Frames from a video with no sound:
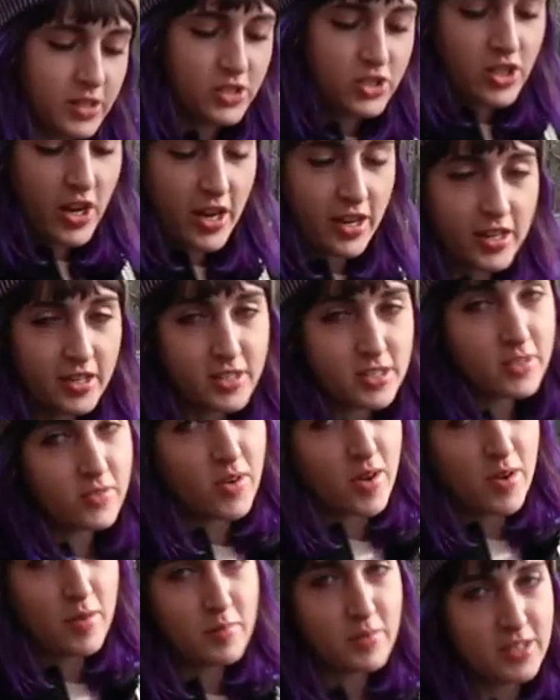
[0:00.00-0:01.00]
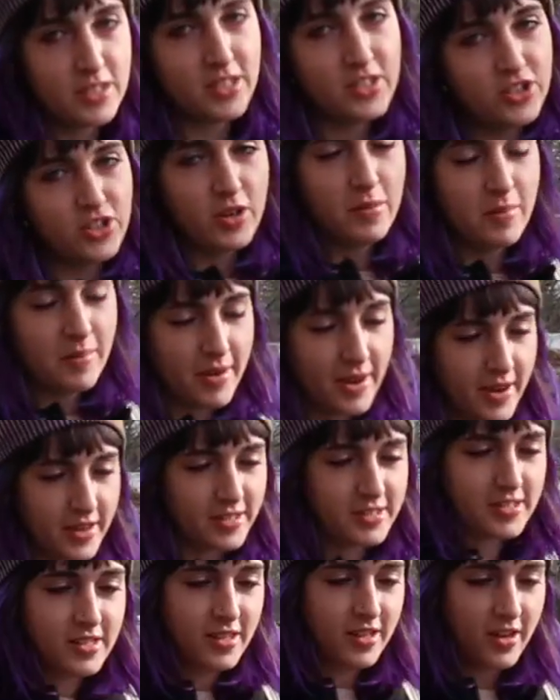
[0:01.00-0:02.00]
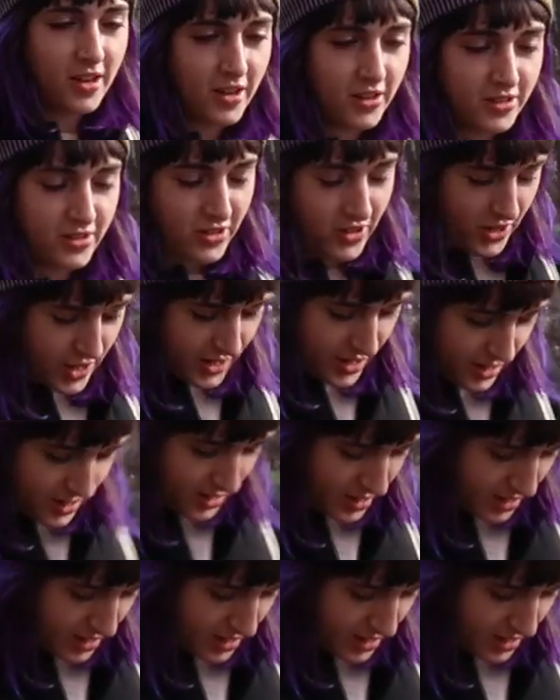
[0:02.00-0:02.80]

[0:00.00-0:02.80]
This jacket's from TJ Maxx and then under it